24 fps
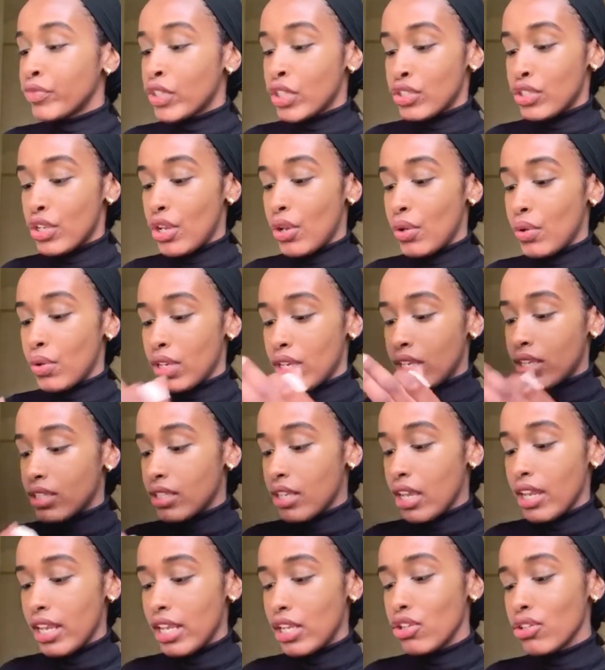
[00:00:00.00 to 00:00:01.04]
so it's
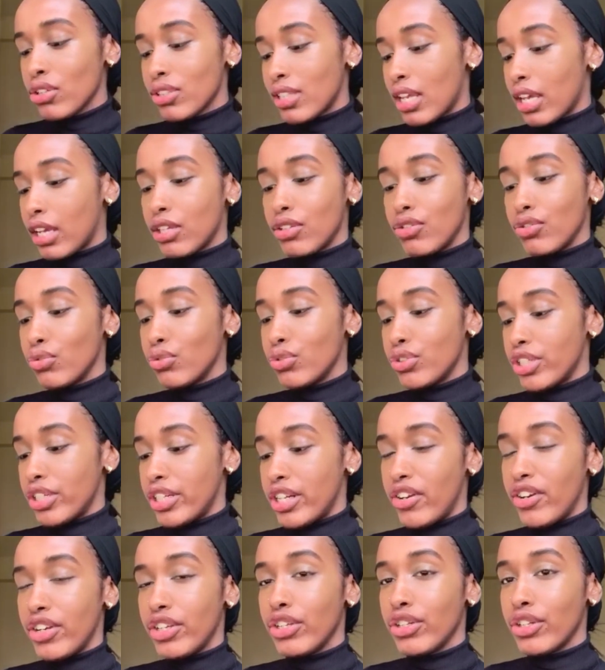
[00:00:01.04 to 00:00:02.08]
it looks like an
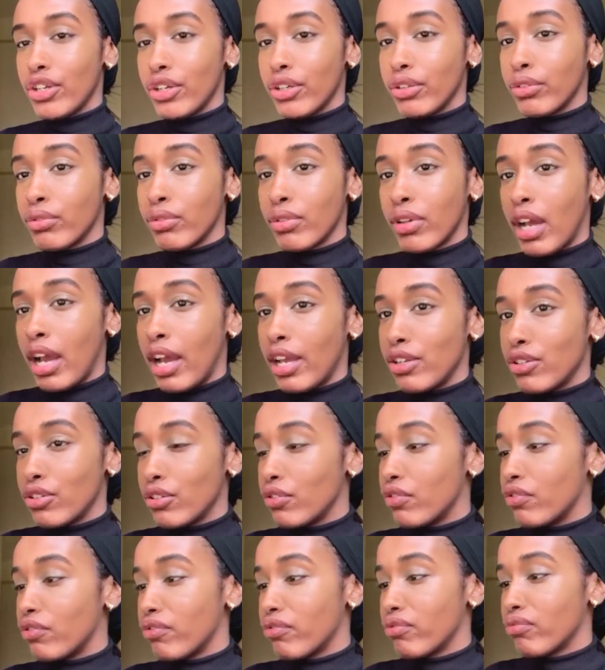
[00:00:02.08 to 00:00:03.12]
ordinary you know kind
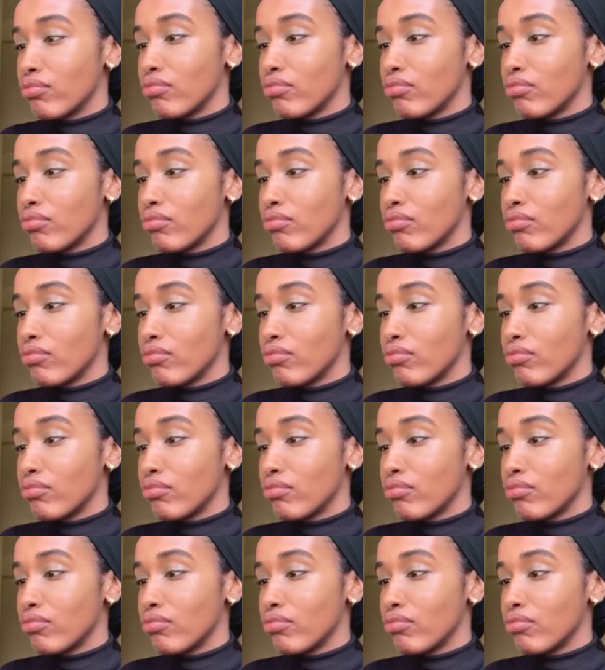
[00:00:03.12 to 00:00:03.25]
of